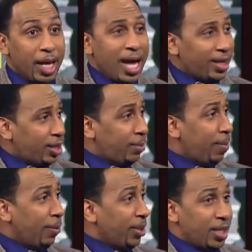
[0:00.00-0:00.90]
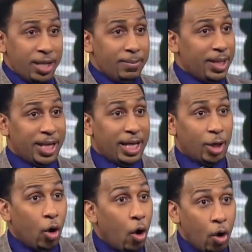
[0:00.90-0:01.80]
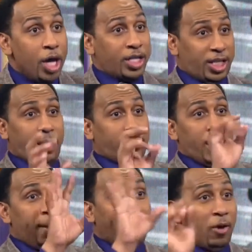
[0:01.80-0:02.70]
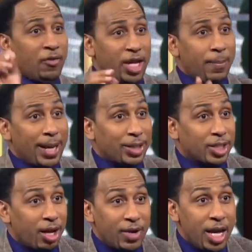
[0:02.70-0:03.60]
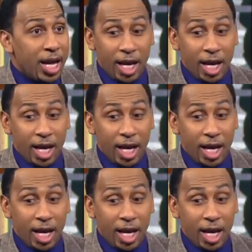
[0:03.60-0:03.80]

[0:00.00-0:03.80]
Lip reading: had the temerity, the unmitigated gall, to sit up there and bloviate about this stuff,